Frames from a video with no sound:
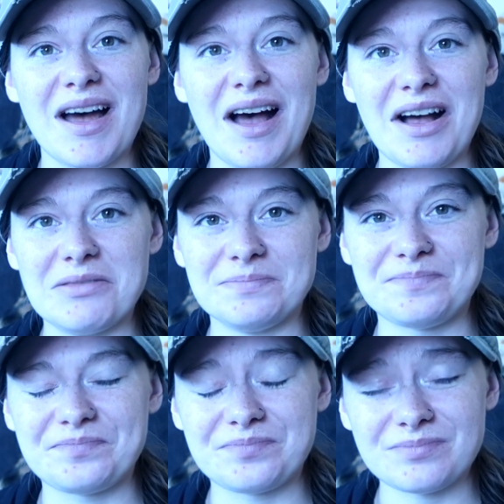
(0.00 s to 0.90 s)

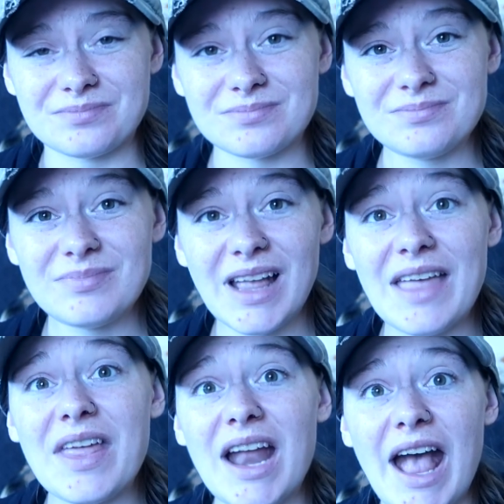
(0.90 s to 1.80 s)
Um,
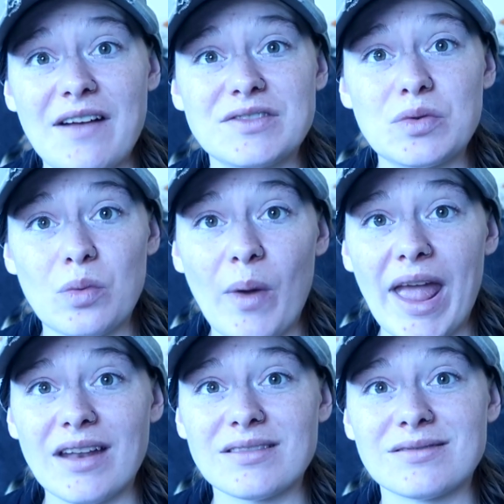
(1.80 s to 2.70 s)
and then I have to
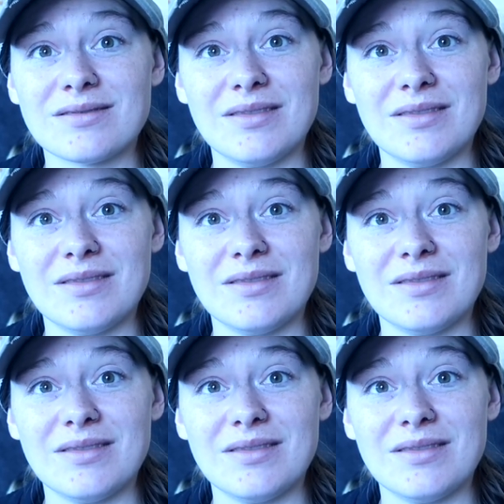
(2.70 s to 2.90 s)
wait